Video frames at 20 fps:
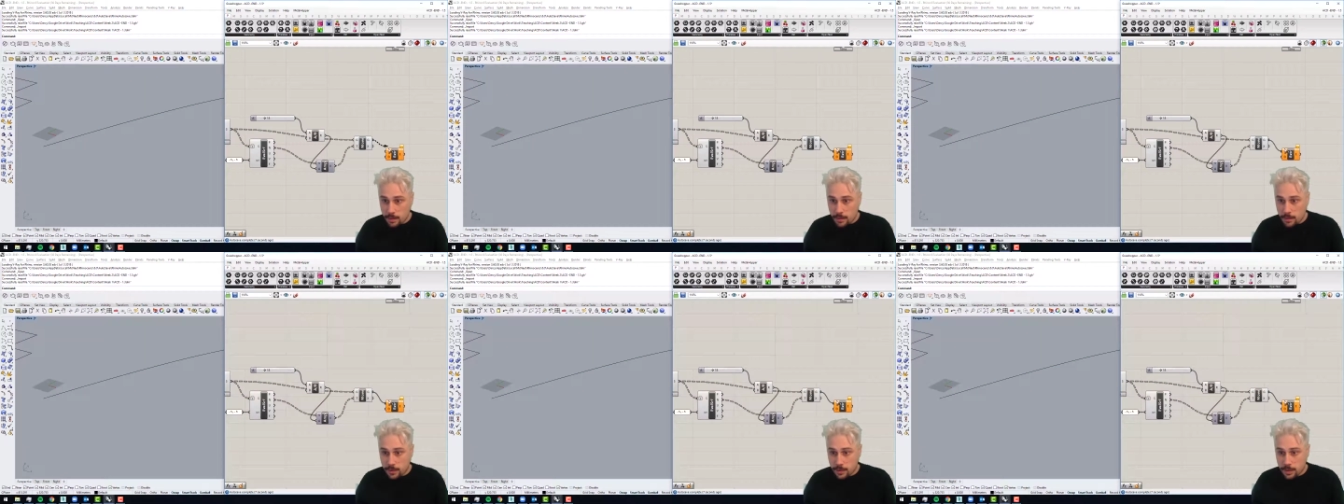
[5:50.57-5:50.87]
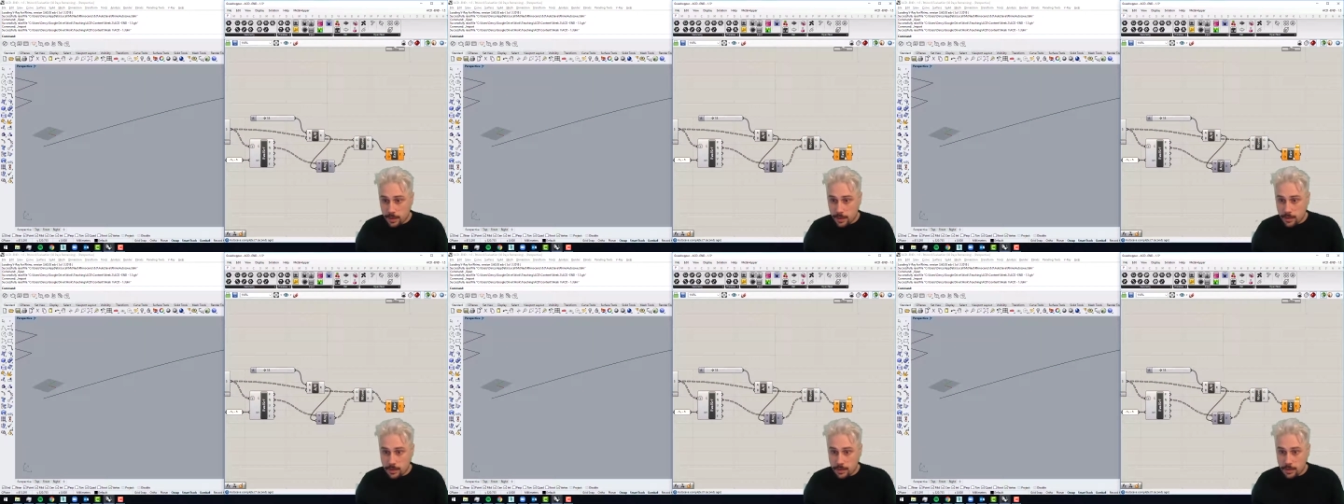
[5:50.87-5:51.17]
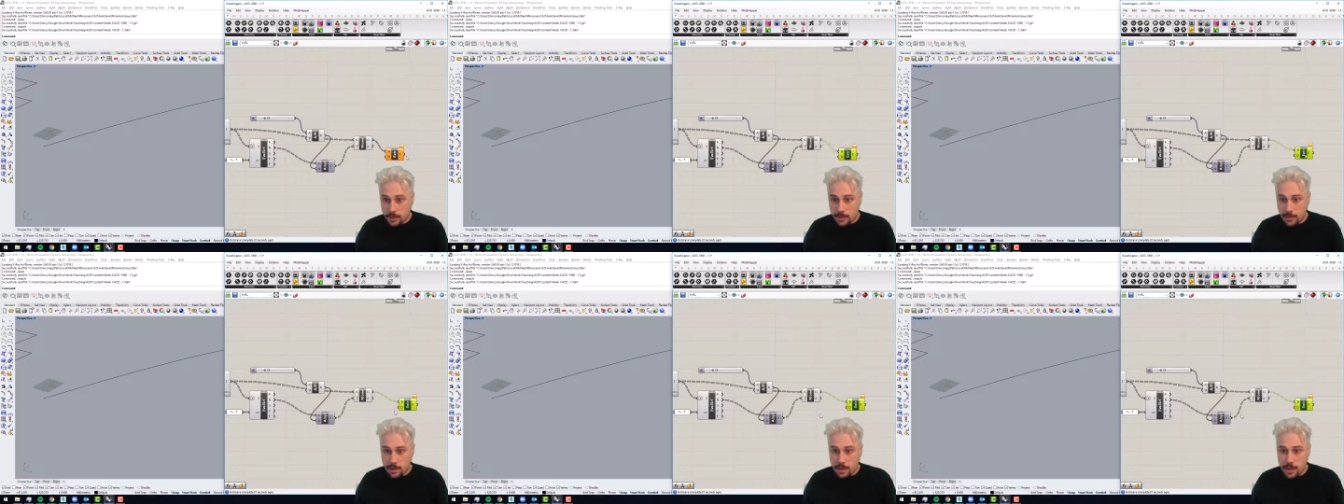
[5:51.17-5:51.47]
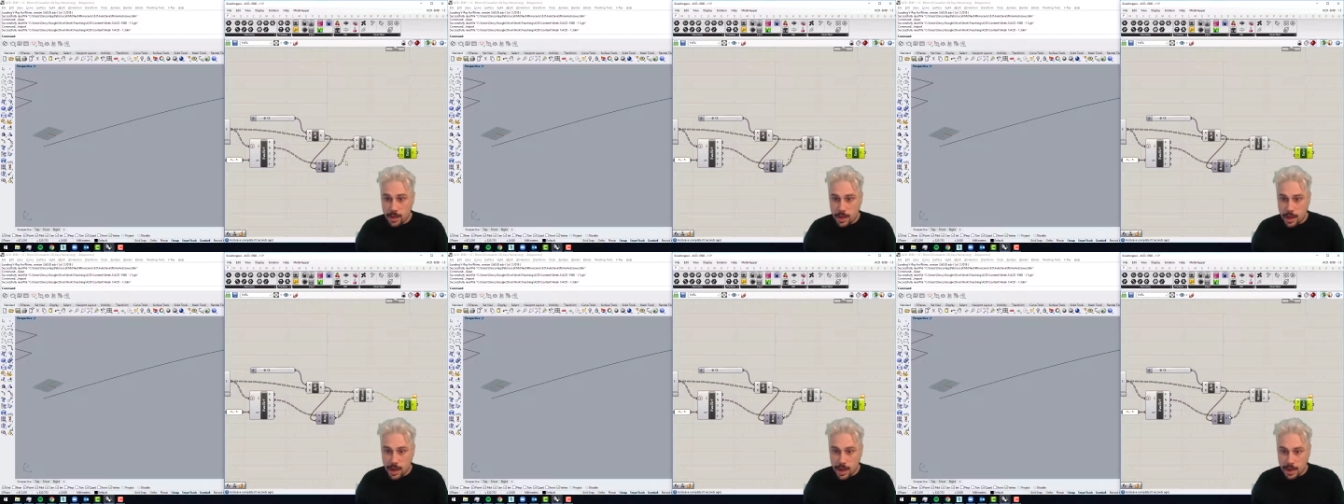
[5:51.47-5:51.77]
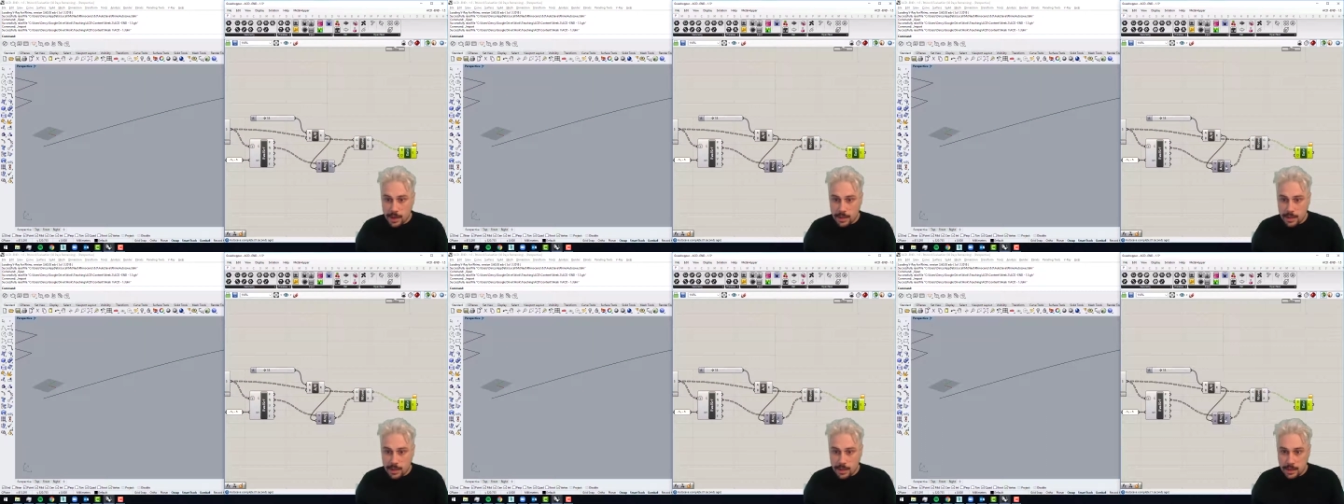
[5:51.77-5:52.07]
I'm going to extrude
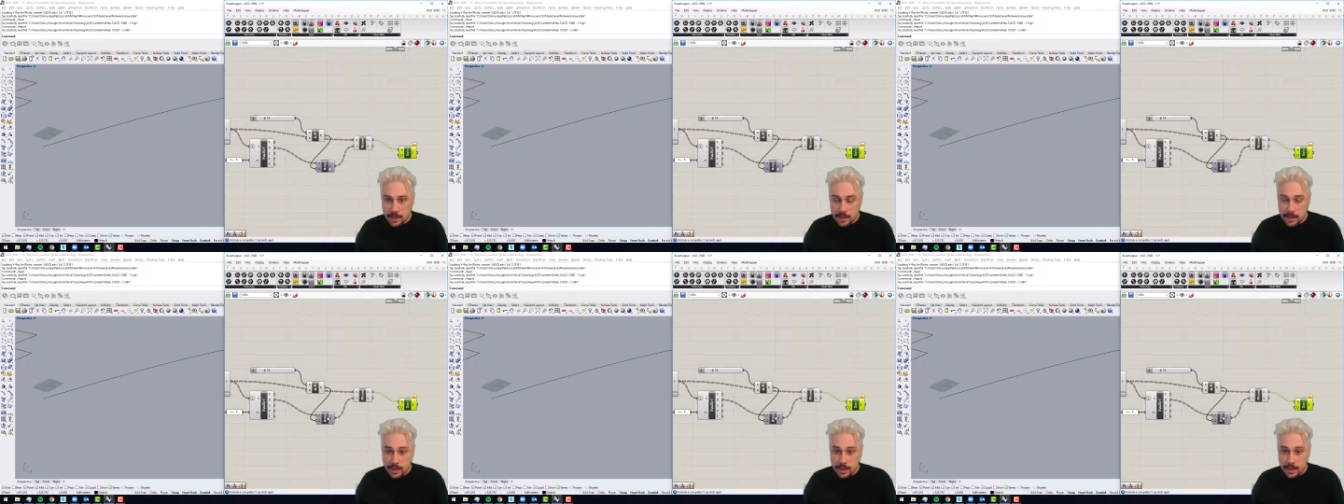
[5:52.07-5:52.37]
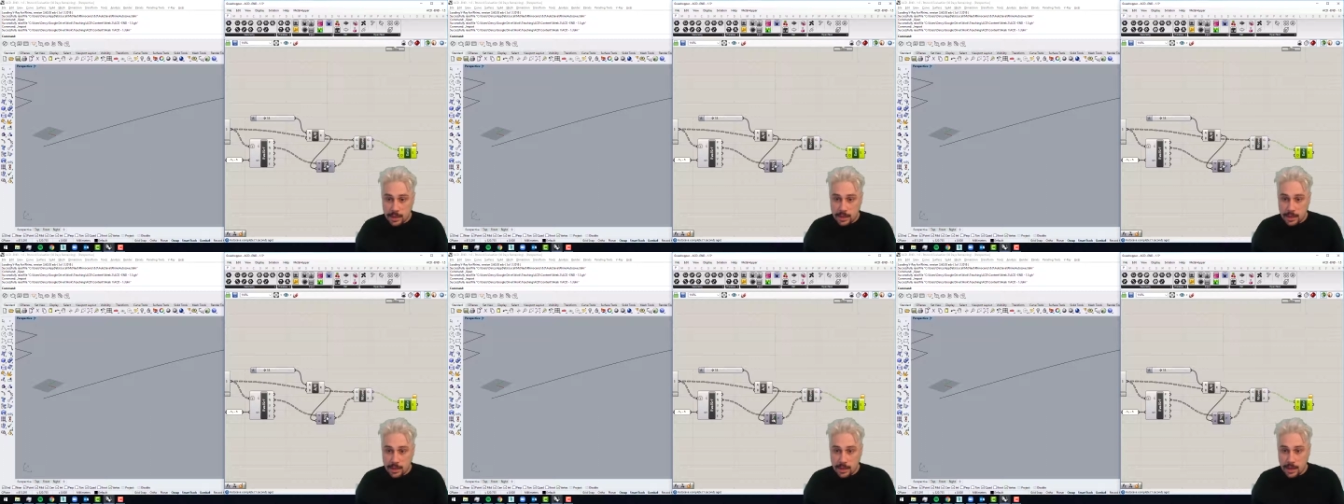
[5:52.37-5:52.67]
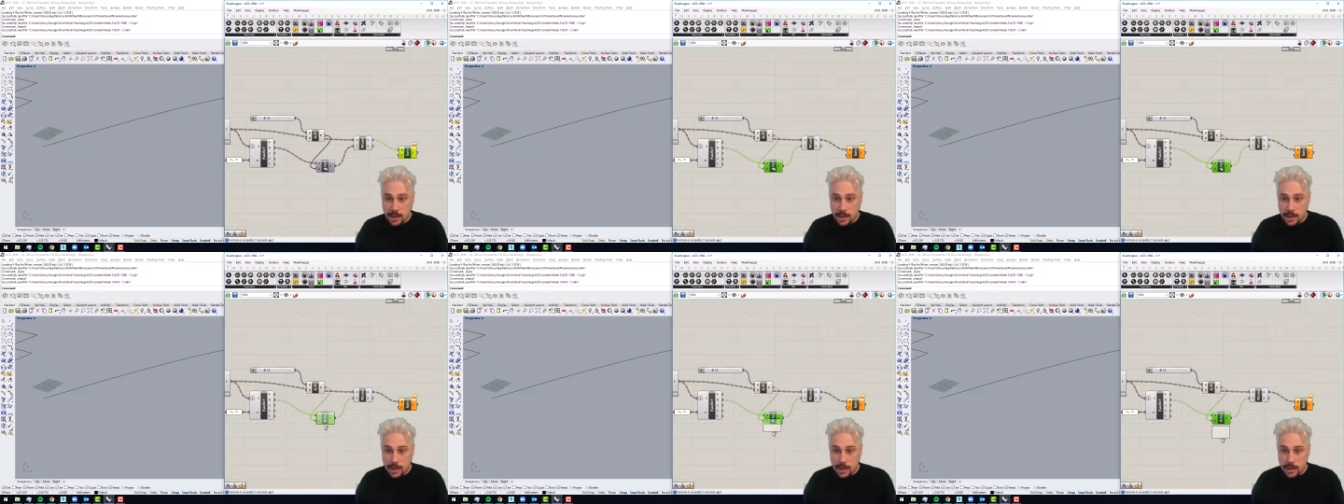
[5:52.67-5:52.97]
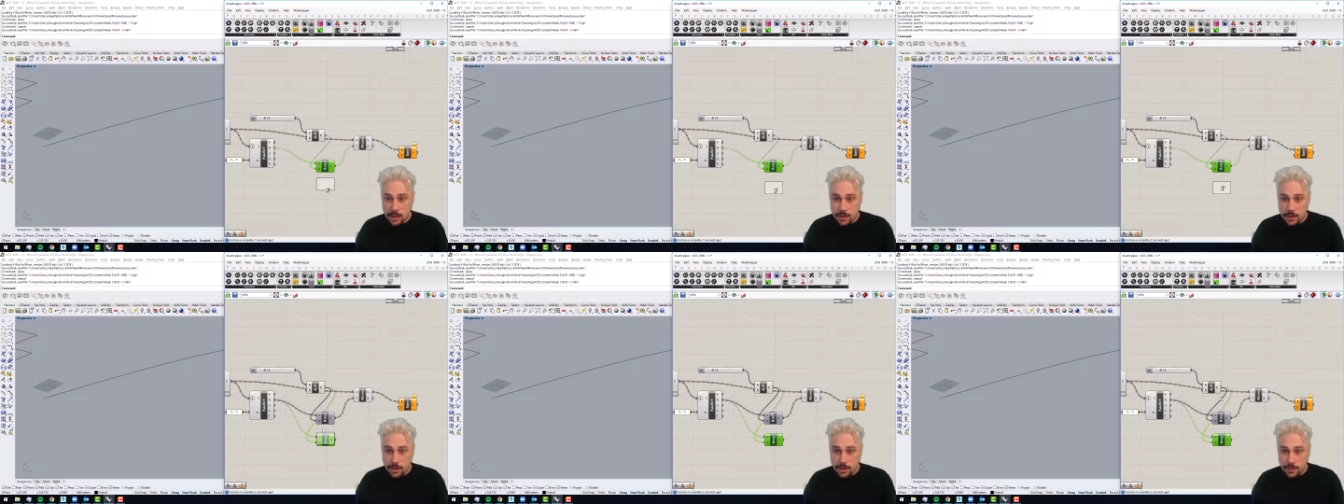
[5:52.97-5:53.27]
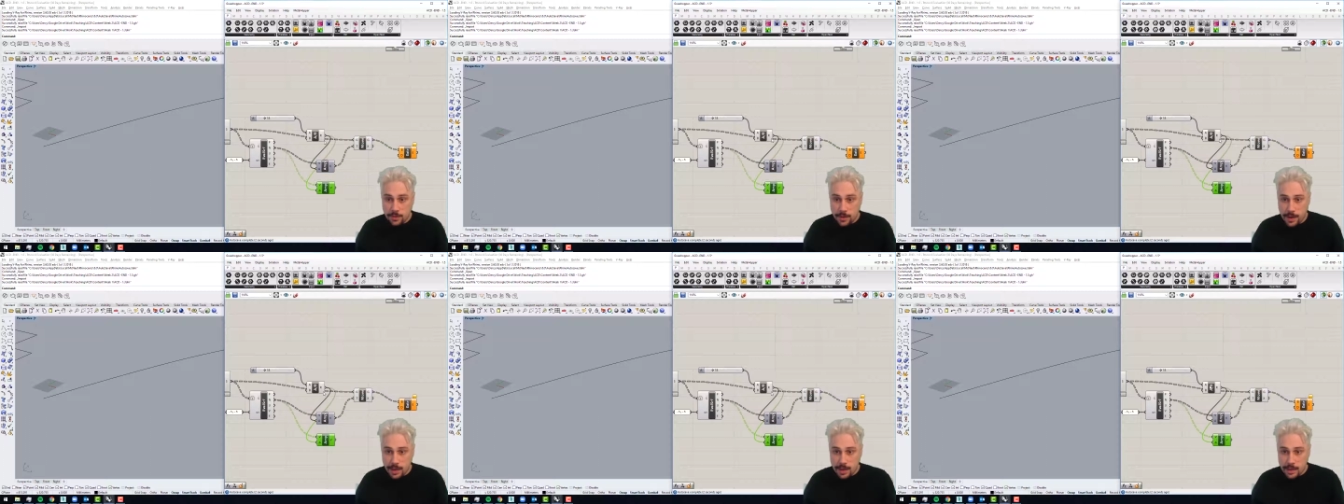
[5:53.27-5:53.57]
that.
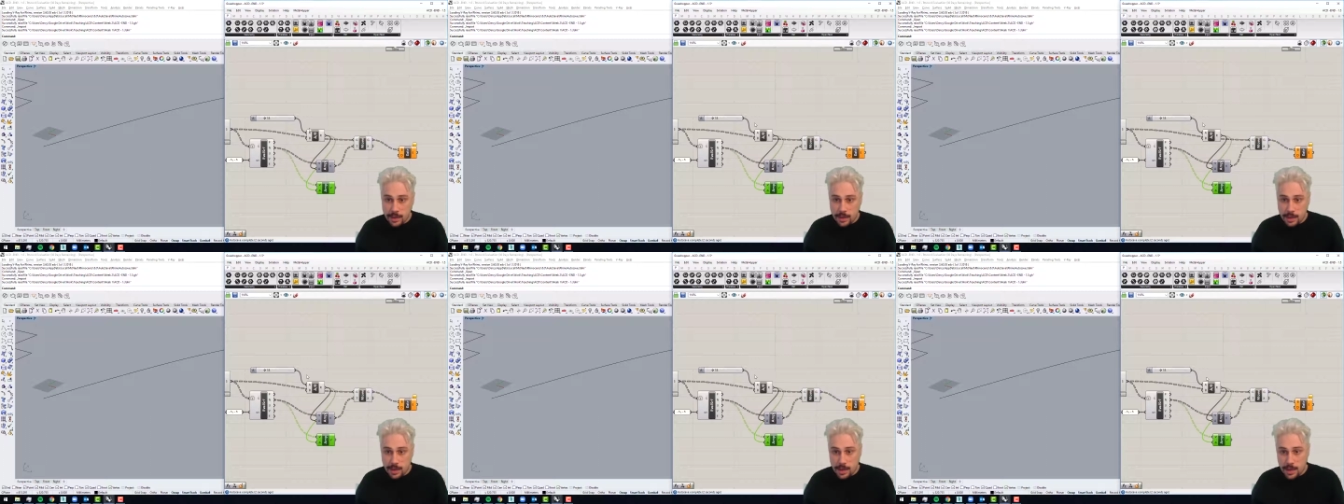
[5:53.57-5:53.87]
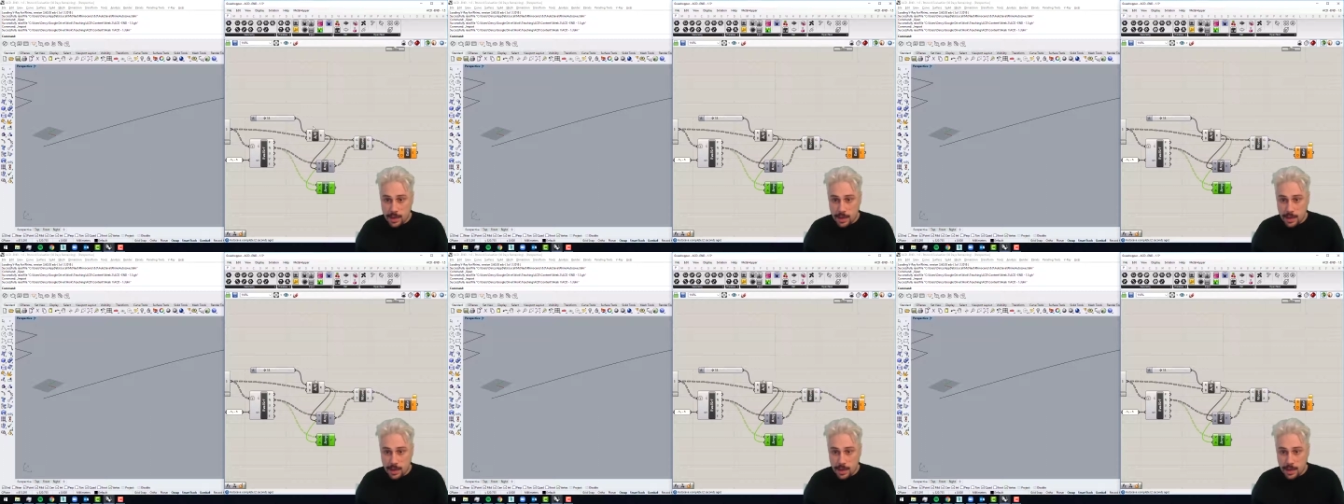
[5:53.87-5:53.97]
New vector